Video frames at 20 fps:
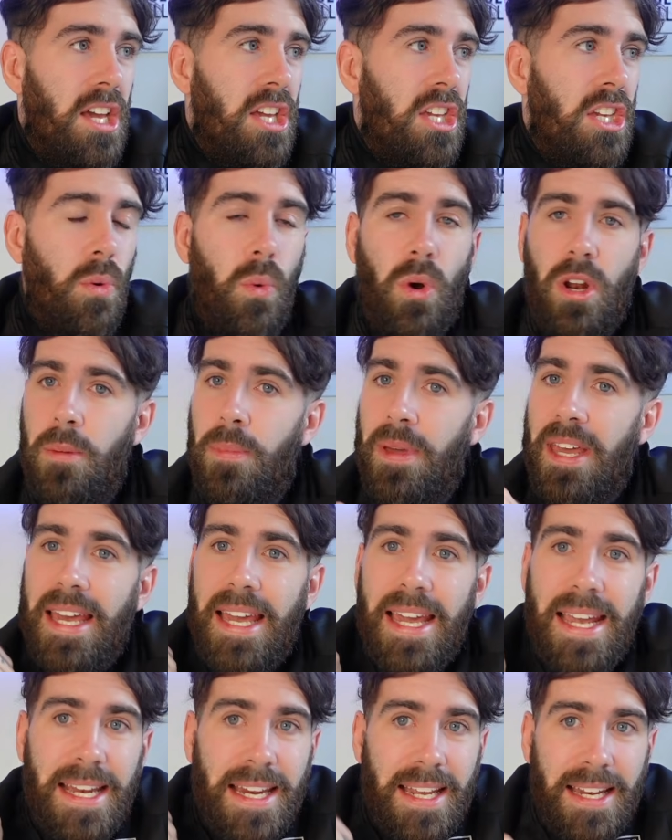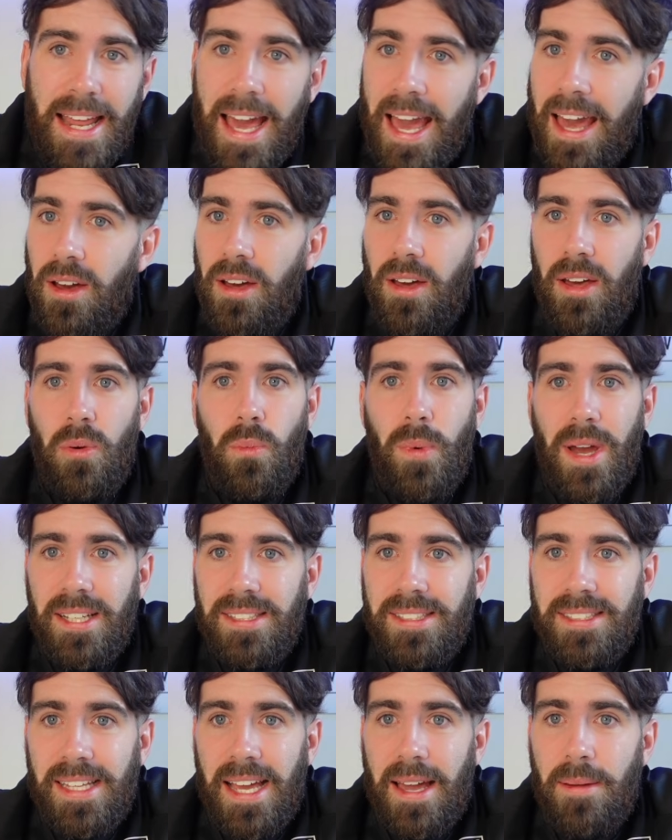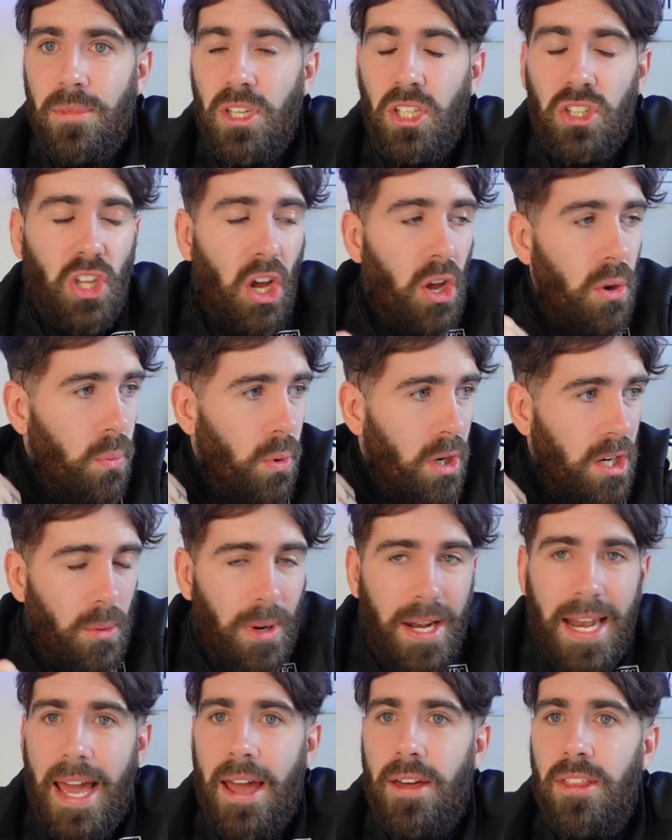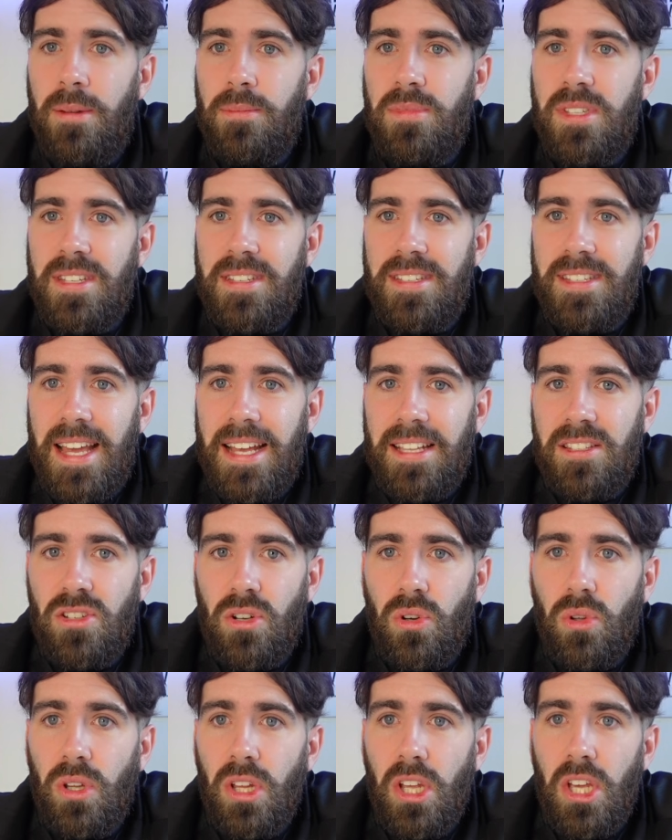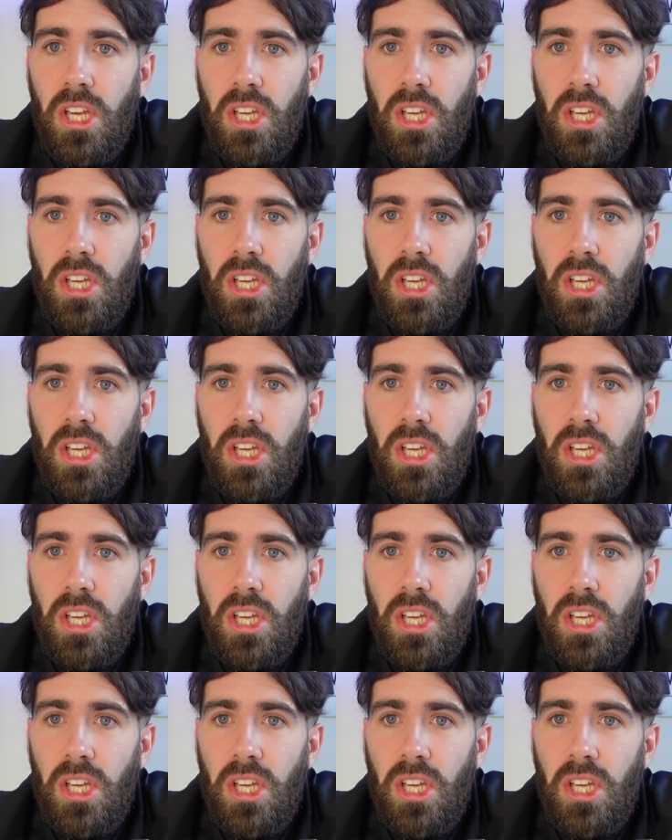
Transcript: You want to be in and at West Ham. You don't want to allow them to settle.